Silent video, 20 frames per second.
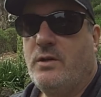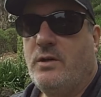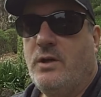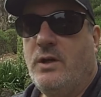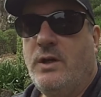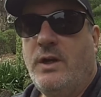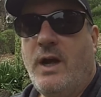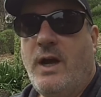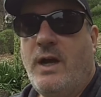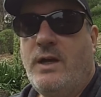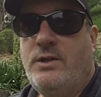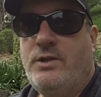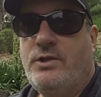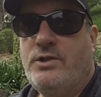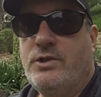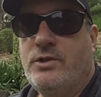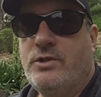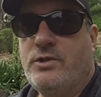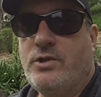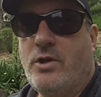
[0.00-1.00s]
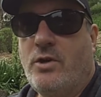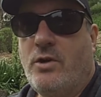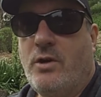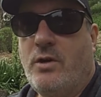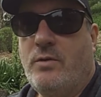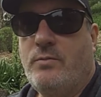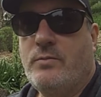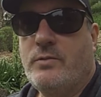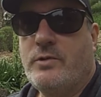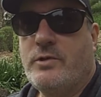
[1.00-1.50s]
in ancient
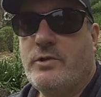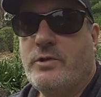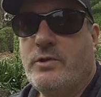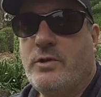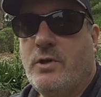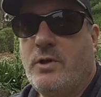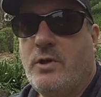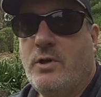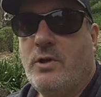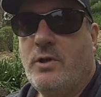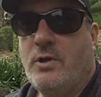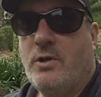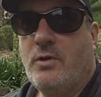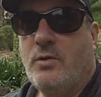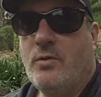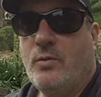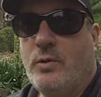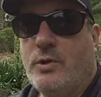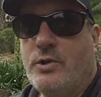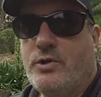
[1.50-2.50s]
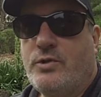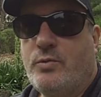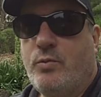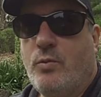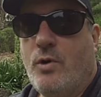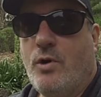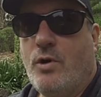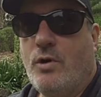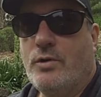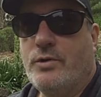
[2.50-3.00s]
times, which
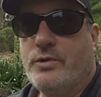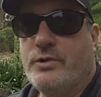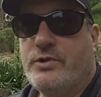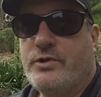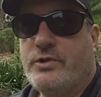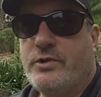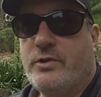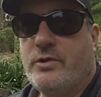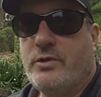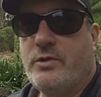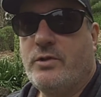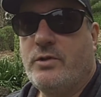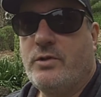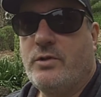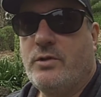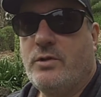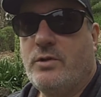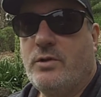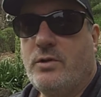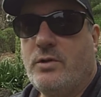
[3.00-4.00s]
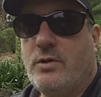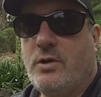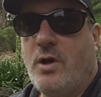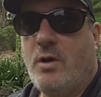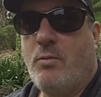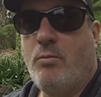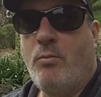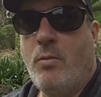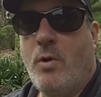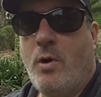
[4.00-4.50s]
was
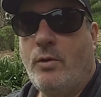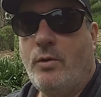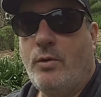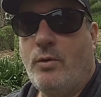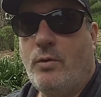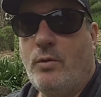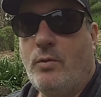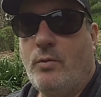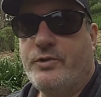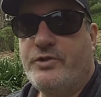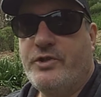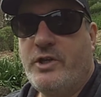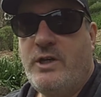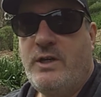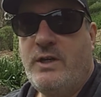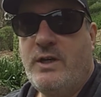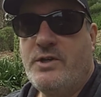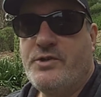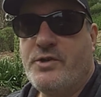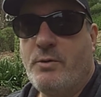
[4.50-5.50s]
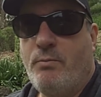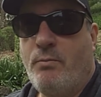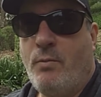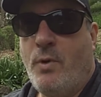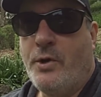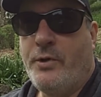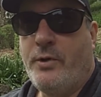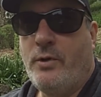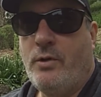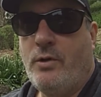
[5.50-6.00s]
a model, seen as a
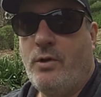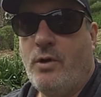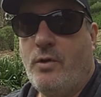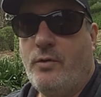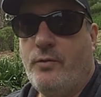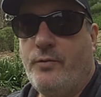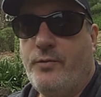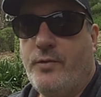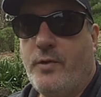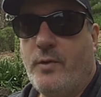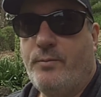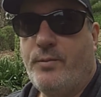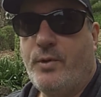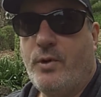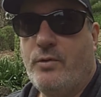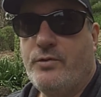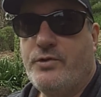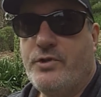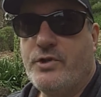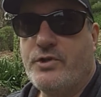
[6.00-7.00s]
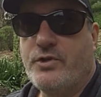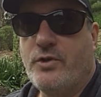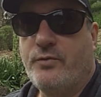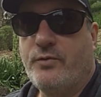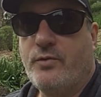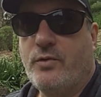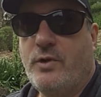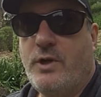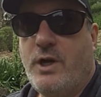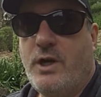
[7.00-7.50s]
model of the process of
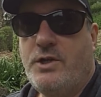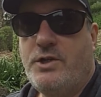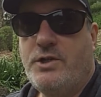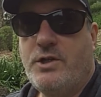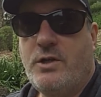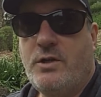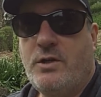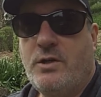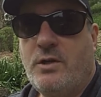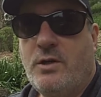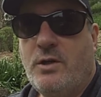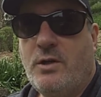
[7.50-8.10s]
creation,